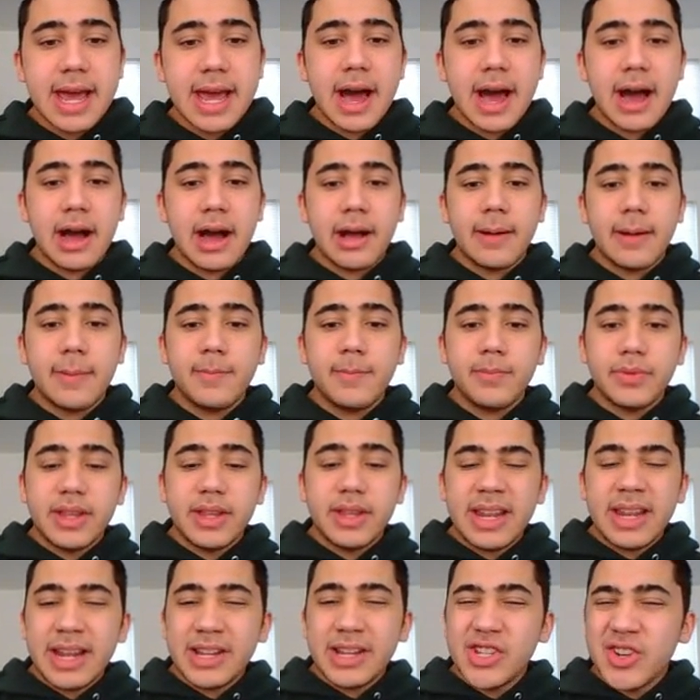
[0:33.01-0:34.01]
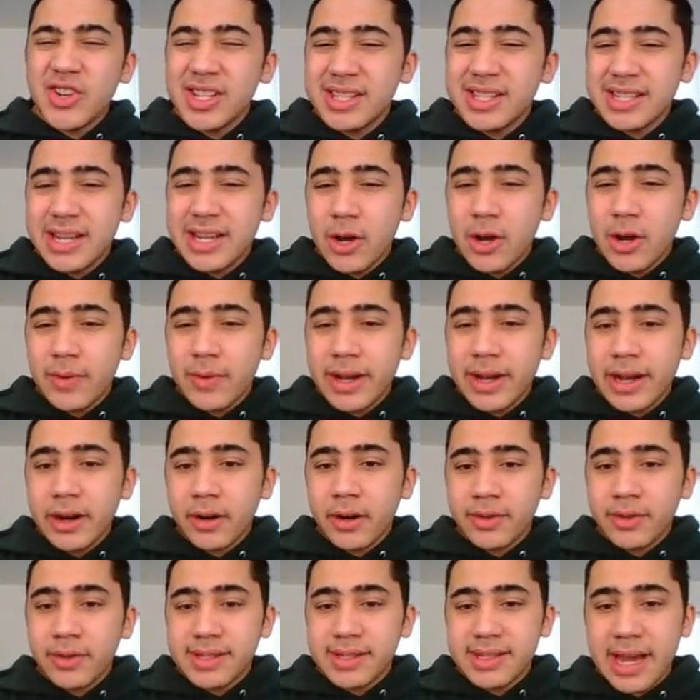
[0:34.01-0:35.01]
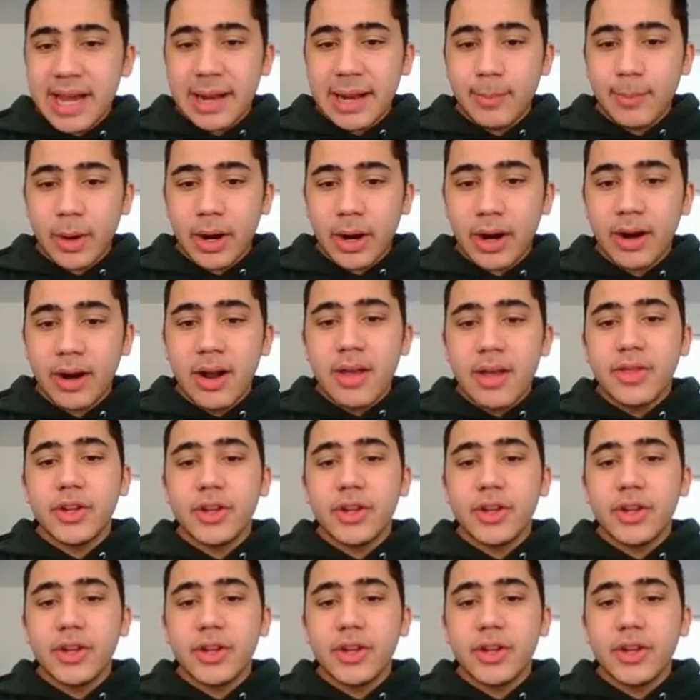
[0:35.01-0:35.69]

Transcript: And as you can see over here on the sidebar,